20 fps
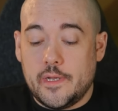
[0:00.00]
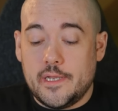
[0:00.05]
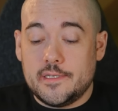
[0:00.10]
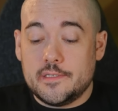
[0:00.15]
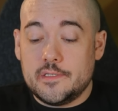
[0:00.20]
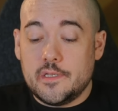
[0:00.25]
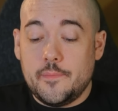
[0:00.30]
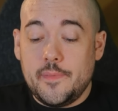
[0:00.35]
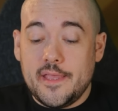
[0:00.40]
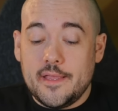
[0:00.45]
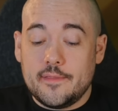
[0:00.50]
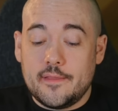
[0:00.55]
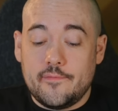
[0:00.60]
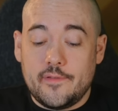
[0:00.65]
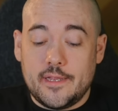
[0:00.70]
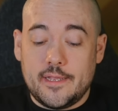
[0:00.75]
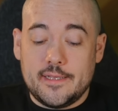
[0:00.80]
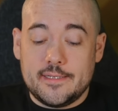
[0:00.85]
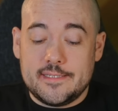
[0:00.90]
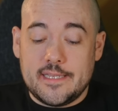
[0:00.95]
And to be a
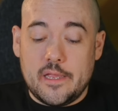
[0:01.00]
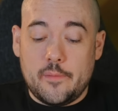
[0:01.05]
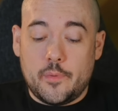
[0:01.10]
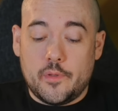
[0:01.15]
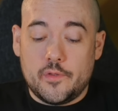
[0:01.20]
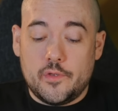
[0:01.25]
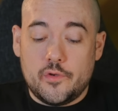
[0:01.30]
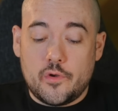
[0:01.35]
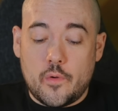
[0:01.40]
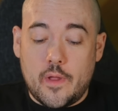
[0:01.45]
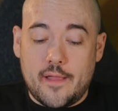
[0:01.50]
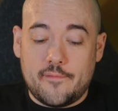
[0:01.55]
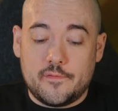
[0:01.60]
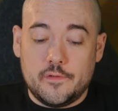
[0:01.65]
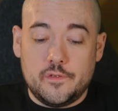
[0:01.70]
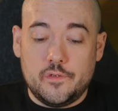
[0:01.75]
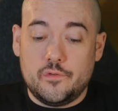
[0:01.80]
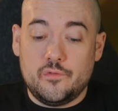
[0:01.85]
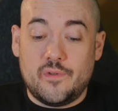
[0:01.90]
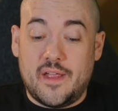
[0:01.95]
living example, you don't have to
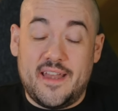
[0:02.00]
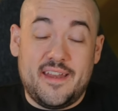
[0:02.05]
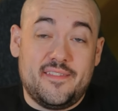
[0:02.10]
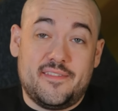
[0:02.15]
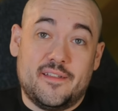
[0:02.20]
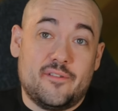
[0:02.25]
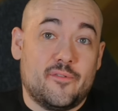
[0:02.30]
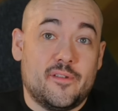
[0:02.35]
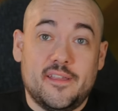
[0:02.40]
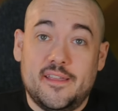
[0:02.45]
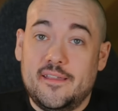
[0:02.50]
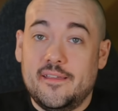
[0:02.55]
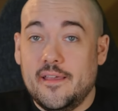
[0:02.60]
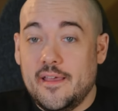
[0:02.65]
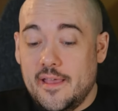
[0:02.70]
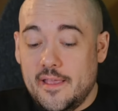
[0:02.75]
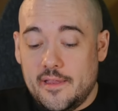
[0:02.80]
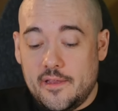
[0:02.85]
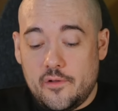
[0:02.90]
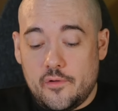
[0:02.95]
do anything really.
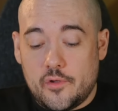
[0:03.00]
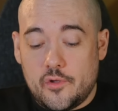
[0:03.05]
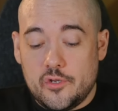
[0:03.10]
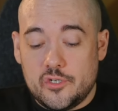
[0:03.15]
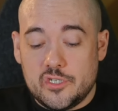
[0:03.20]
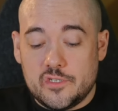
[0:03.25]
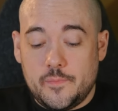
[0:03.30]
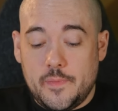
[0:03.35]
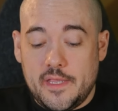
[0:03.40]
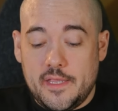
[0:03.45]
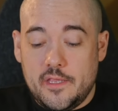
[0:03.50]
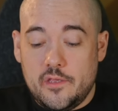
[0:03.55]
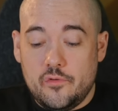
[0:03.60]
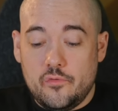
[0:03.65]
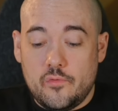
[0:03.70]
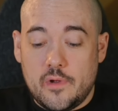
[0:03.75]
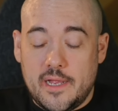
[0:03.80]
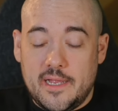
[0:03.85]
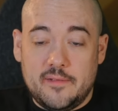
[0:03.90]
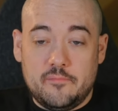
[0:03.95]
You know, it could just be
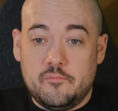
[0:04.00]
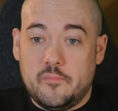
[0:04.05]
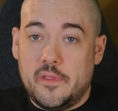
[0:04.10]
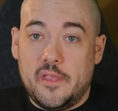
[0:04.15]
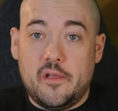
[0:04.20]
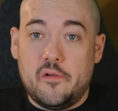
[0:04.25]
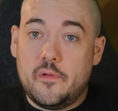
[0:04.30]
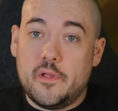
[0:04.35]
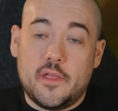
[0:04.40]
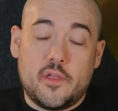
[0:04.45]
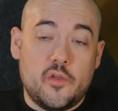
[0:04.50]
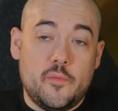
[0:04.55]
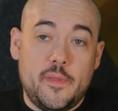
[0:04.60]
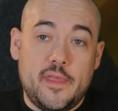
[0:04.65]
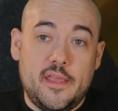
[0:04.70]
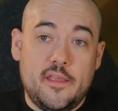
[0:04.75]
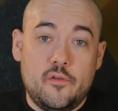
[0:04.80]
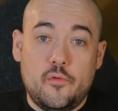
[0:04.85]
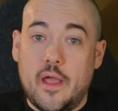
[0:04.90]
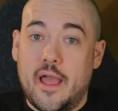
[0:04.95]
you, um, you know, it could
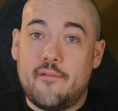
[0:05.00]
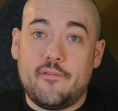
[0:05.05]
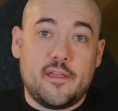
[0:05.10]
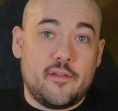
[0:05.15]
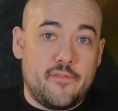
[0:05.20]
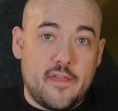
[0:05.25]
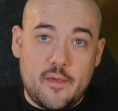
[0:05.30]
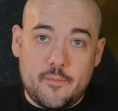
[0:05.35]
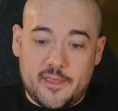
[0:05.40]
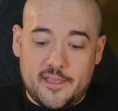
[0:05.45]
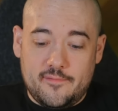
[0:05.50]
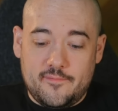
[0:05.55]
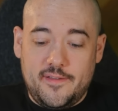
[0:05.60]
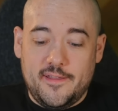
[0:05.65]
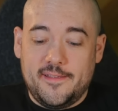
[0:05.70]
be you having a family.